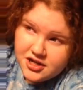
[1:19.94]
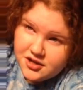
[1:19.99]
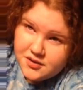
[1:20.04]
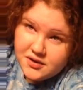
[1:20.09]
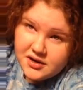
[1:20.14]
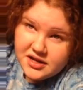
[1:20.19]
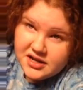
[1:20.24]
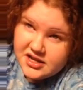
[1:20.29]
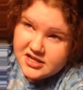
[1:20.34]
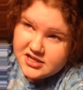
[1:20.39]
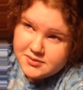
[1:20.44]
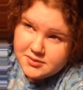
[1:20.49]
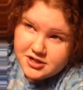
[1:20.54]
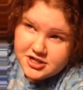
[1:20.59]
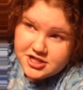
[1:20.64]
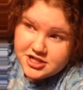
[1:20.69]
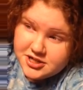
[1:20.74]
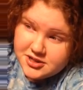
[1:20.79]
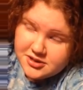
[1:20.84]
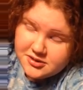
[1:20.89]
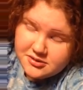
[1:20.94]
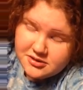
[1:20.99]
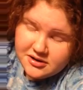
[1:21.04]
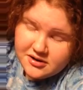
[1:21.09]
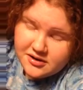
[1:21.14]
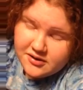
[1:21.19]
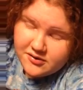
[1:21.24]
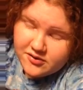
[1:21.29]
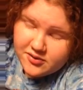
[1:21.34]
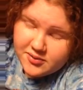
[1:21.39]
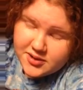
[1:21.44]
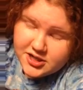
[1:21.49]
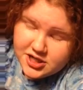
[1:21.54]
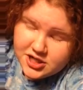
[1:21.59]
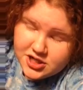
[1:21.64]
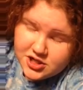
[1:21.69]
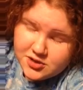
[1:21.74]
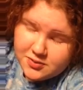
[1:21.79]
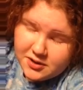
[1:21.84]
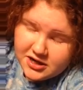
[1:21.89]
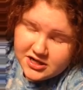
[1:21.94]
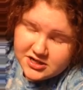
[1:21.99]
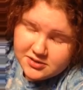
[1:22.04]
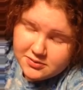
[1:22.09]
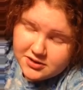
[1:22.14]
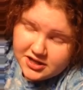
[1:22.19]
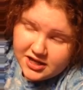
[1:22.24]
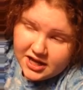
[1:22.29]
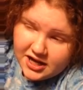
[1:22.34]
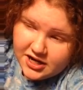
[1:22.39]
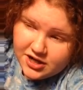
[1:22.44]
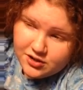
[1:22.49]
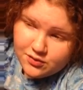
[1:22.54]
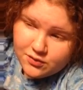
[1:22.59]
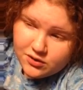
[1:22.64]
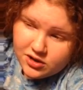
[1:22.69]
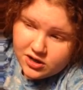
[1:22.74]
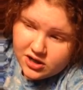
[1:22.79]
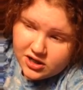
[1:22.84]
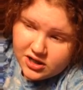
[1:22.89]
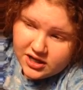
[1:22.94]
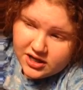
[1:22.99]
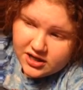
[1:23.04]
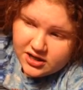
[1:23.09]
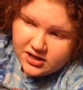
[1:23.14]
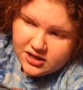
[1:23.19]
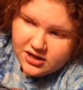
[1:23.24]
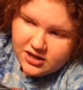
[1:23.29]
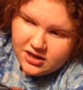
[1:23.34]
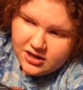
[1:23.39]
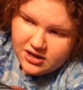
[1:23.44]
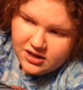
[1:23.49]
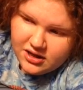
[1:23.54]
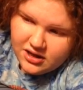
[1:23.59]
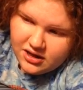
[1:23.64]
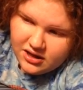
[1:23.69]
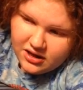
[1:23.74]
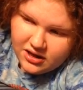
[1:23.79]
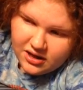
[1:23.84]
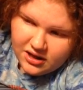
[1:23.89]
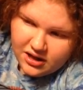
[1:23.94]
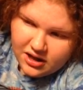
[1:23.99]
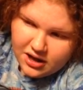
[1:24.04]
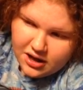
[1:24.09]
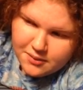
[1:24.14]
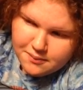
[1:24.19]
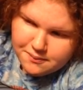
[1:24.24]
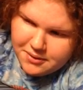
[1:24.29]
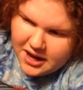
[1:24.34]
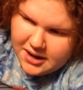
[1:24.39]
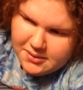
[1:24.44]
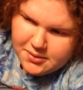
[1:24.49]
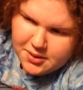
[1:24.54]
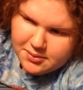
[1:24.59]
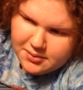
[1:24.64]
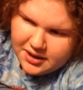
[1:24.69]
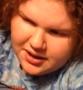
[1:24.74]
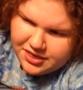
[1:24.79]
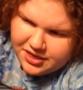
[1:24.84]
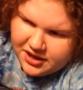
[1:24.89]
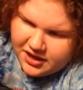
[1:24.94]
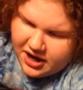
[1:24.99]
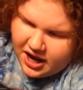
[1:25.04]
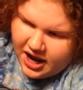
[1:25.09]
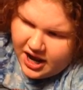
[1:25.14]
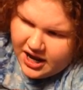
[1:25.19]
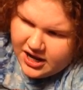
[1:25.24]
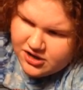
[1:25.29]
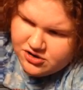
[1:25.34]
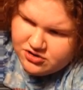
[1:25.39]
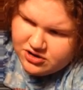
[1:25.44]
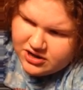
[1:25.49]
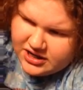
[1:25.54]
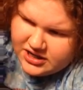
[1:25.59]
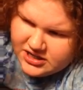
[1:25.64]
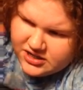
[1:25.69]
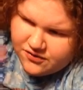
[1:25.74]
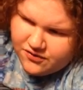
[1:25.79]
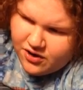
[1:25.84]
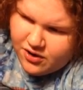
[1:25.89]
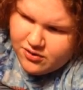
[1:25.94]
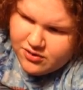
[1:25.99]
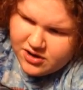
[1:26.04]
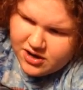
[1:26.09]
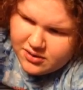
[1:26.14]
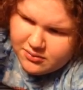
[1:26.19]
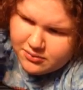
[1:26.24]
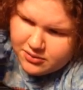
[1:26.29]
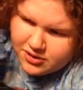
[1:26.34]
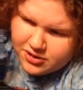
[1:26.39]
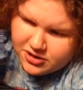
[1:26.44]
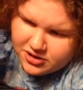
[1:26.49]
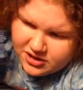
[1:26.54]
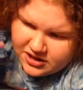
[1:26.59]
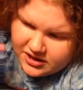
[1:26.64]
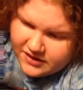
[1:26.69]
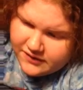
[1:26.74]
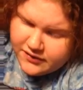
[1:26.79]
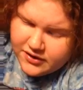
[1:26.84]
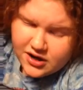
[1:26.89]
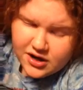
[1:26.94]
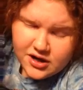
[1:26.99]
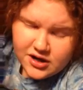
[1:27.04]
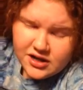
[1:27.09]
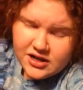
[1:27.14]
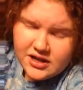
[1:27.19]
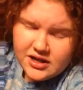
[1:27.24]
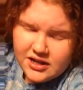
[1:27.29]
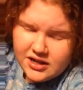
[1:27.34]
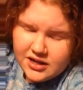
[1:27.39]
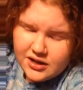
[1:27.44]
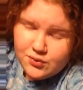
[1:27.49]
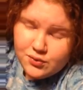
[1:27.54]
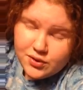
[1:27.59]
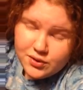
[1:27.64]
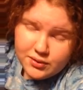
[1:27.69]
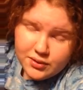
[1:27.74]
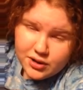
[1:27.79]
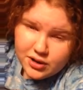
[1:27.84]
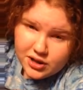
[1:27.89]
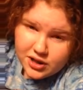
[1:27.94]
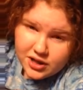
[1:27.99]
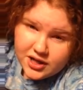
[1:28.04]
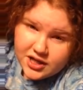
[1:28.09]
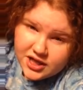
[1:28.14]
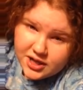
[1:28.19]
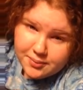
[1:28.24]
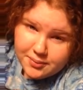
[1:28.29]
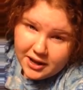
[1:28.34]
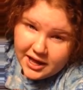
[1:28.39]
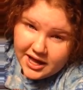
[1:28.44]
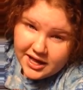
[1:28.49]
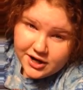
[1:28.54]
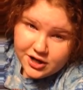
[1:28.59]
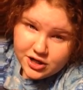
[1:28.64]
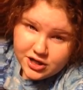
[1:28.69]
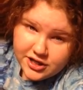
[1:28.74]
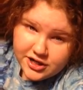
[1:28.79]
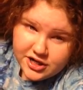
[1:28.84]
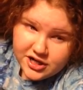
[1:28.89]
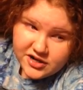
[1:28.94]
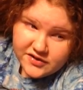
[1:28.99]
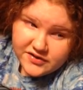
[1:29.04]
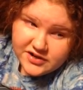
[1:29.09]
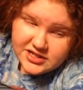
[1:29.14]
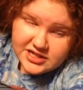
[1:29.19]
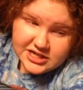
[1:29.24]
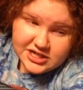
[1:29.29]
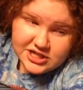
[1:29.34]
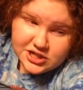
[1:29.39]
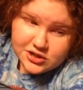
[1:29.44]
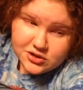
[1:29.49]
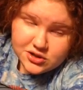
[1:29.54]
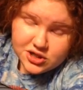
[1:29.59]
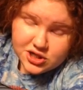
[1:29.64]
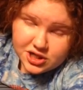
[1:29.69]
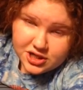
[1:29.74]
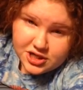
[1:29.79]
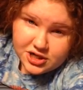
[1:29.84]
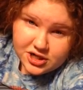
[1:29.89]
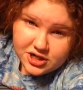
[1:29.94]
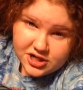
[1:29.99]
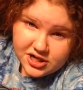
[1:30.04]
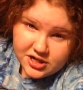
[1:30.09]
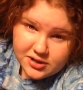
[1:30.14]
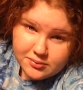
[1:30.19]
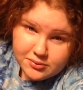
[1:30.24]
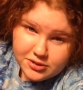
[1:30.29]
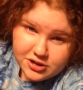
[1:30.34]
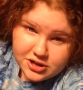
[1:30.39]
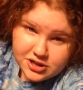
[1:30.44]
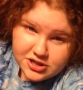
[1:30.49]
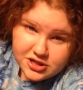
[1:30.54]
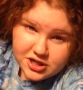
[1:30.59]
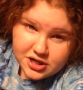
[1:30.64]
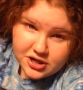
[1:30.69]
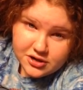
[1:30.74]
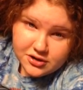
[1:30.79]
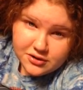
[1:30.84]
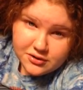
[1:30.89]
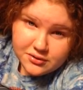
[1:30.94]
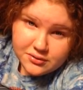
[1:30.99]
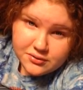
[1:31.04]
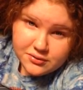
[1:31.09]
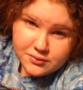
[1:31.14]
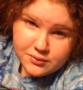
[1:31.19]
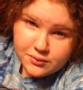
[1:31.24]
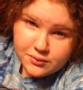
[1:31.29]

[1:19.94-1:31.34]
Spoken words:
to get as much as information as you possibly can. You want, like, payment method, address, phone number, even on, when we were looking at the pad earlier, it even said social security number, so...